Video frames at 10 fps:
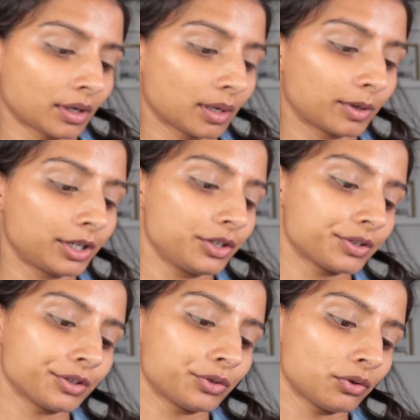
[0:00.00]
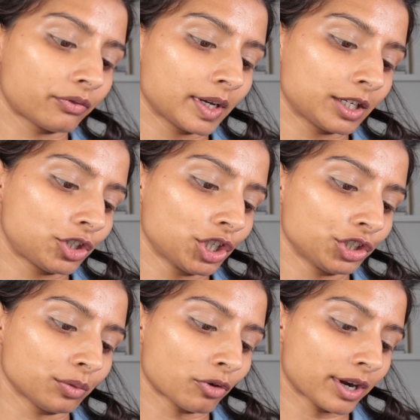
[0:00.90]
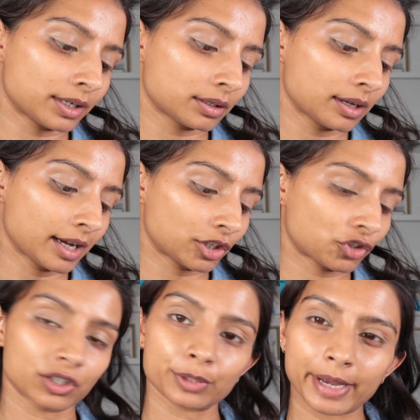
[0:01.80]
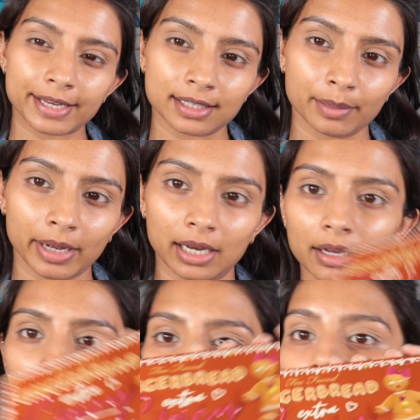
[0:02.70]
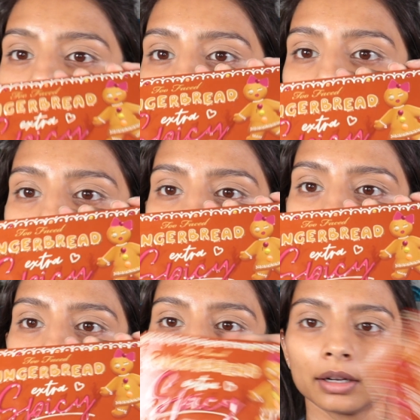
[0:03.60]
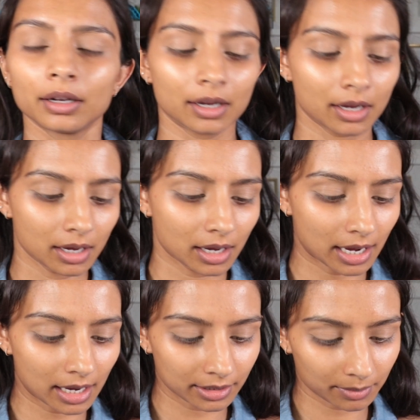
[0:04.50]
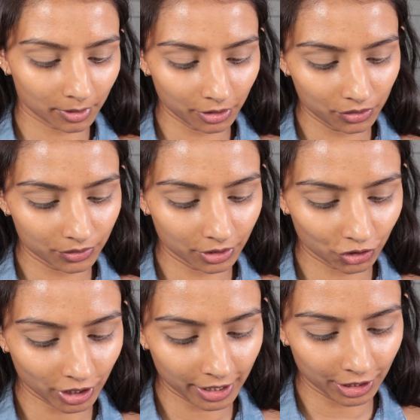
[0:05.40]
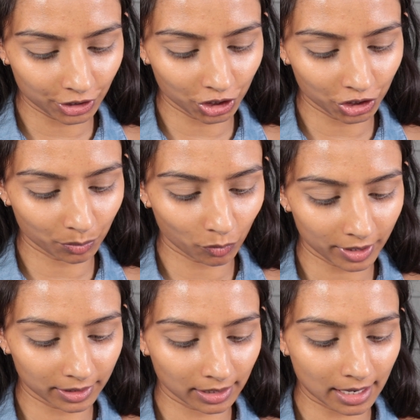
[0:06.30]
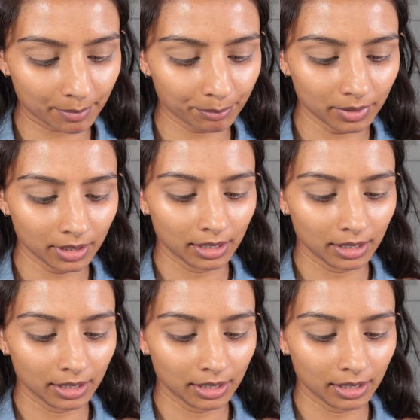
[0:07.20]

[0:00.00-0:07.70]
I'm going to use the Too Faced Gingerbread Extra Spicy palette. It's this one here. And I'm going to use the shade Gingerbread Glam.